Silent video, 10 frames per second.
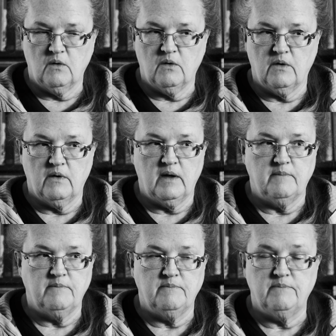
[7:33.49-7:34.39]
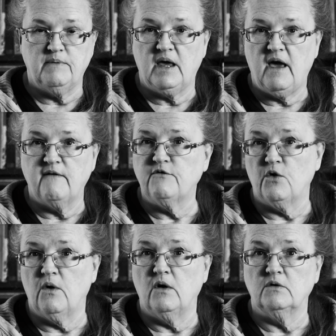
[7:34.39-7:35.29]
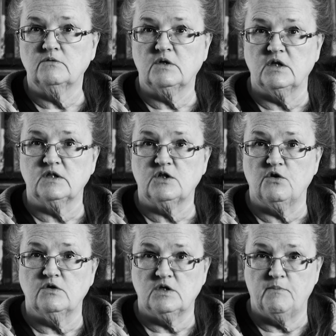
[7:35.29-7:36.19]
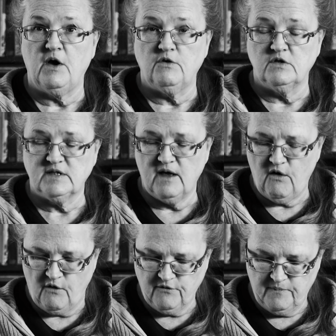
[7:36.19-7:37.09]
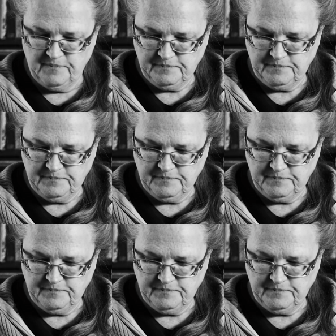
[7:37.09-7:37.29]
or uh, behavioral concerns about yourself.